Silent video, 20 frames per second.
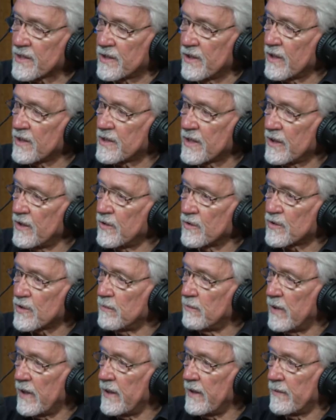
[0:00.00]
good as it used to
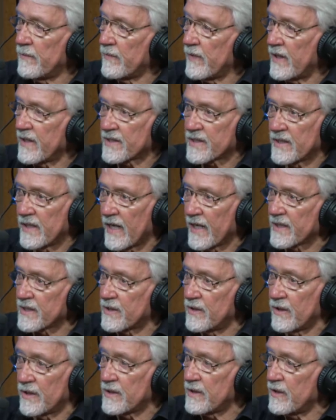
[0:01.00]
be. It's not as
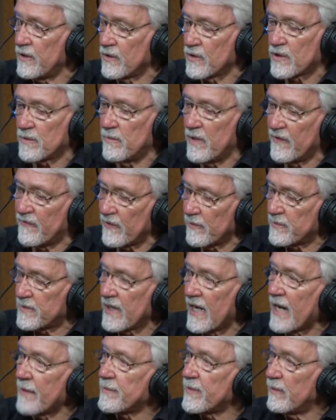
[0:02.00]
good as it used to be from
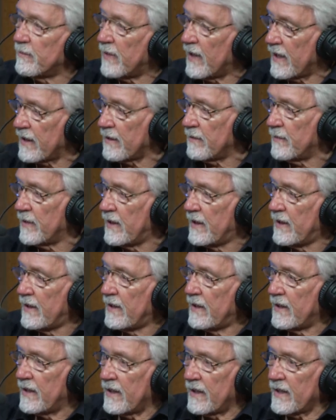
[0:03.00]
top to bottom.
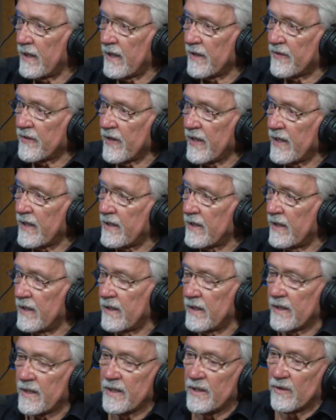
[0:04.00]
I, I think
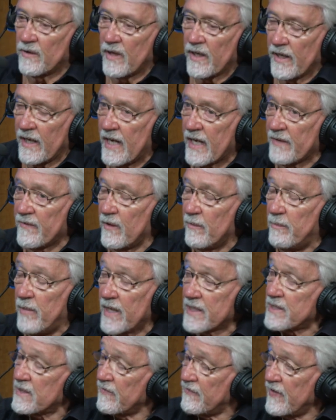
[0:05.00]
uh, you know a lot of the
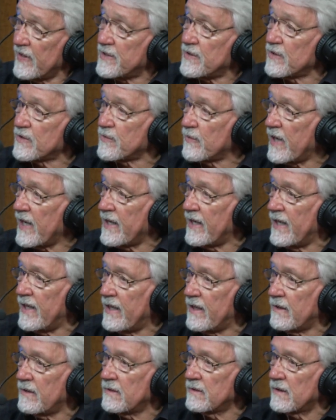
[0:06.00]
best officials right
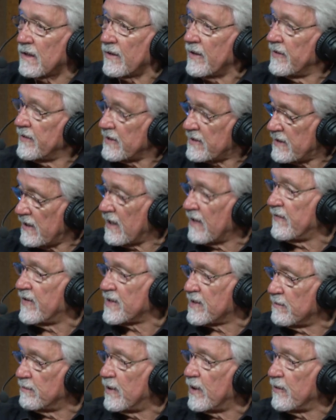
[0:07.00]
now are in the
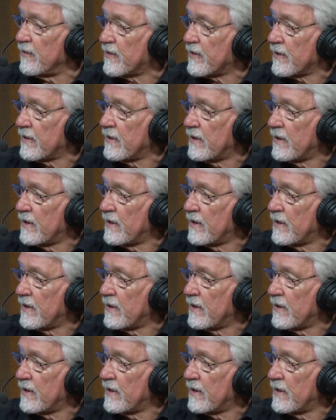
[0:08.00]
television booth,